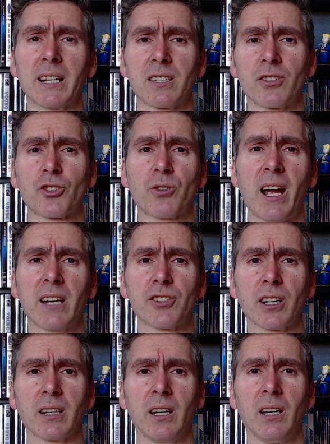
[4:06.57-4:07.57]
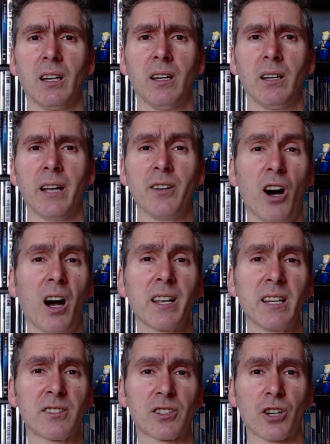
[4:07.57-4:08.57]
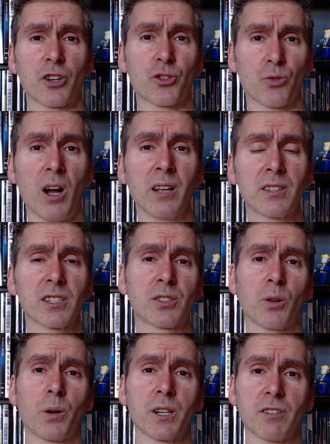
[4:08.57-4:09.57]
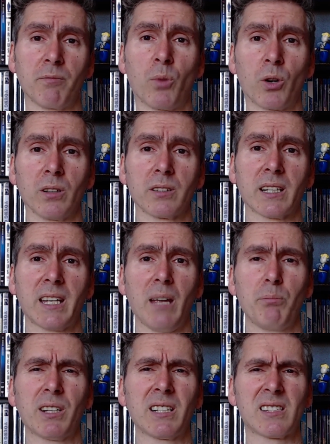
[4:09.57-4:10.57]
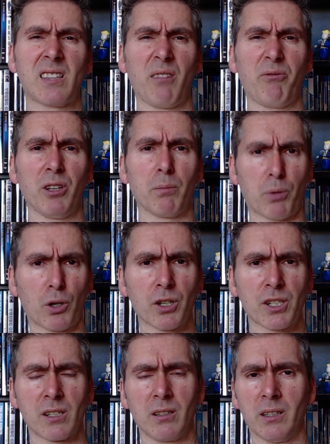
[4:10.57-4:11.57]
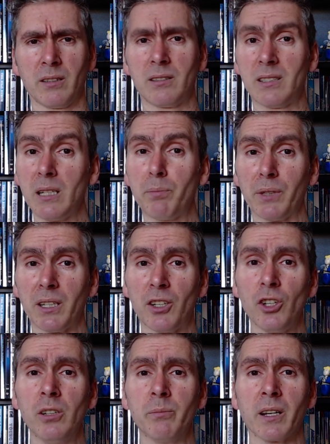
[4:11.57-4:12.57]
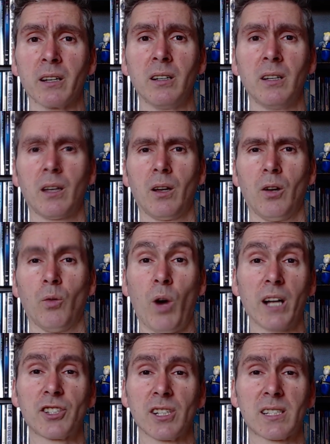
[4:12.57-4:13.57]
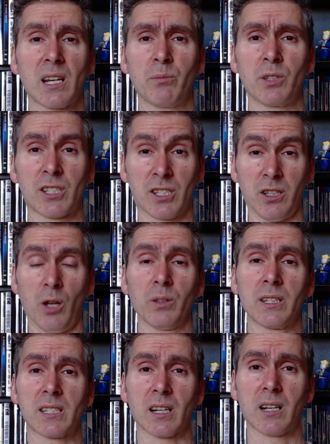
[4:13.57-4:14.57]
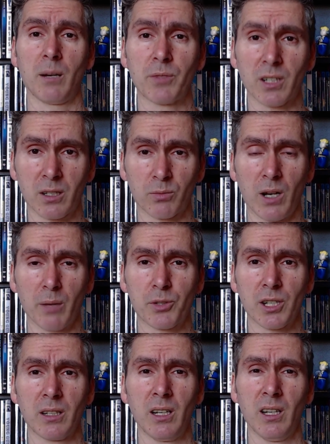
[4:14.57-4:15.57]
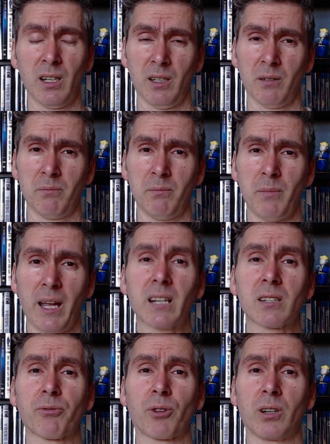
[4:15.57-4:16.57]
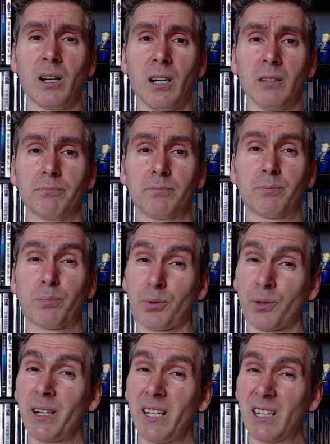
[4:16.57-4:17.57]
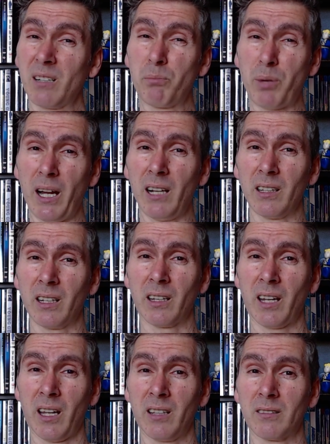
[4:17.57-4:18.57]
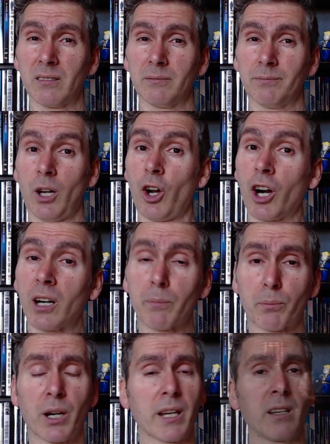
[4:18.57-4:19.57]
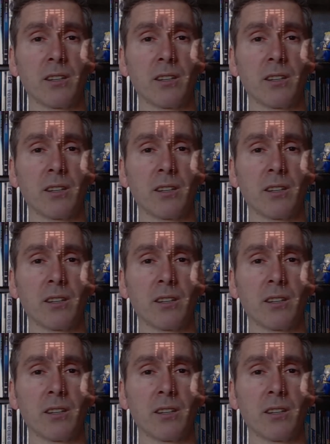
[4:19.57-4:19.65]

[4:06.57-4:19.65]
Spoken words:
and tragic, and audiences are drawn to stories of moral decay because they feel personal and deeply human. Watching someone slowly succumb to corruption makes for a pretty compelling and heartbreaking